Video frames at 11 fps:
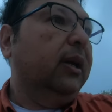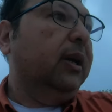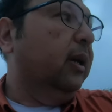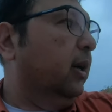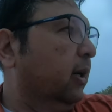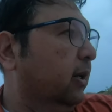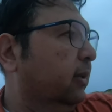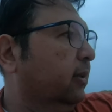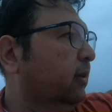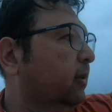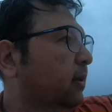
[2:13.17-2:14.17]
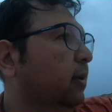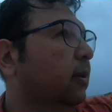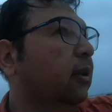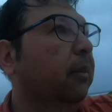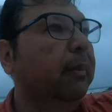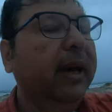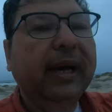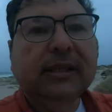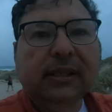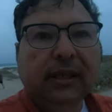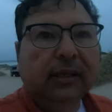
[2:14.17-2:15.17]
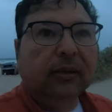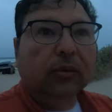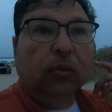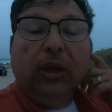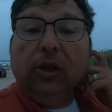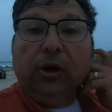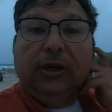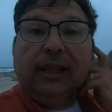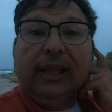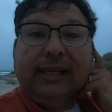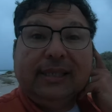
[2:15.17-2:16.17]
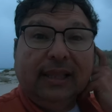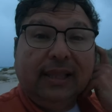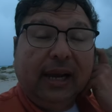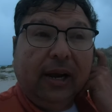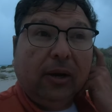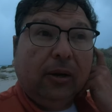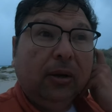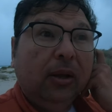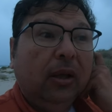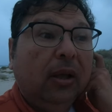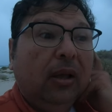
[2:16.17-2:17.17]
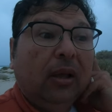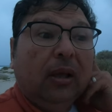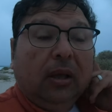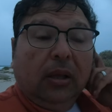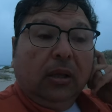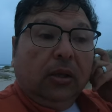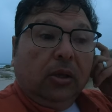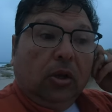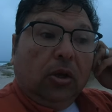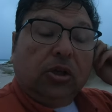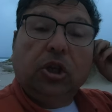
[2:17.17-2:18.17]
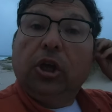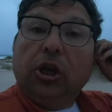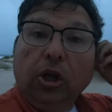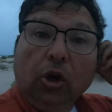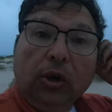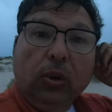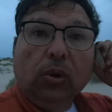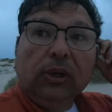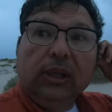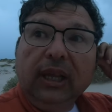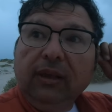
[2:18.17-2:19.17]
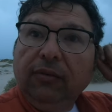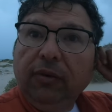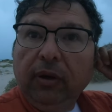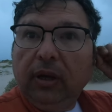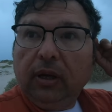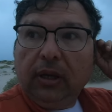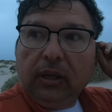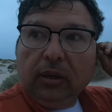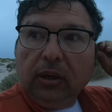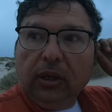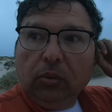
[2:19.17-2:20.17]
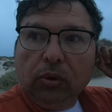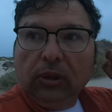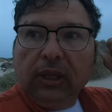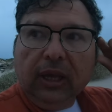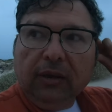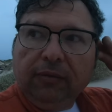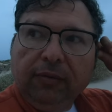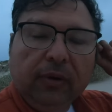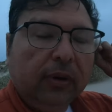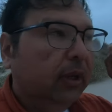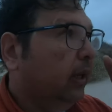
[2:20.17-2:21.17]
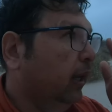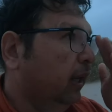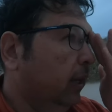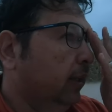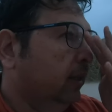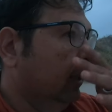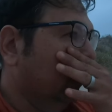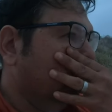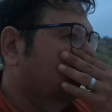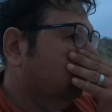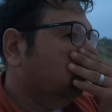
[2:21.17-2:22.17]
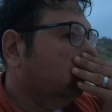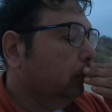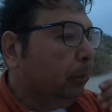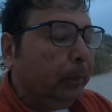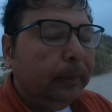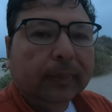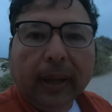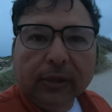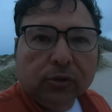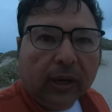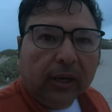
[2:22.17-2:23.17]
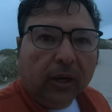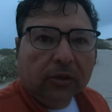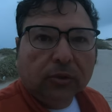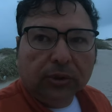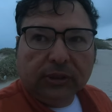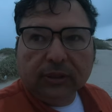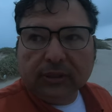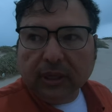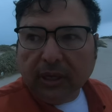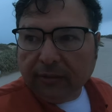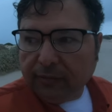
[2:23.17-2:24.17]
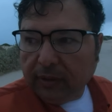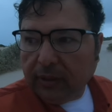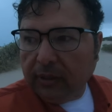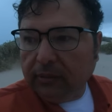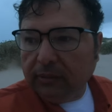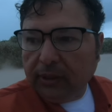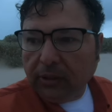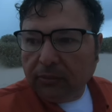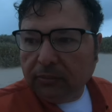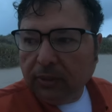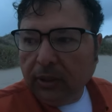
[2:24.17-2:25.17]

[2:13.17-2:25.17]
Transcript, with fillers: uh, the mess and we learned a lesson there. So the coyote wouldn't leave. Uh, he wouldn't leave. And uh, I tried all sorts of stuff, uh, you know,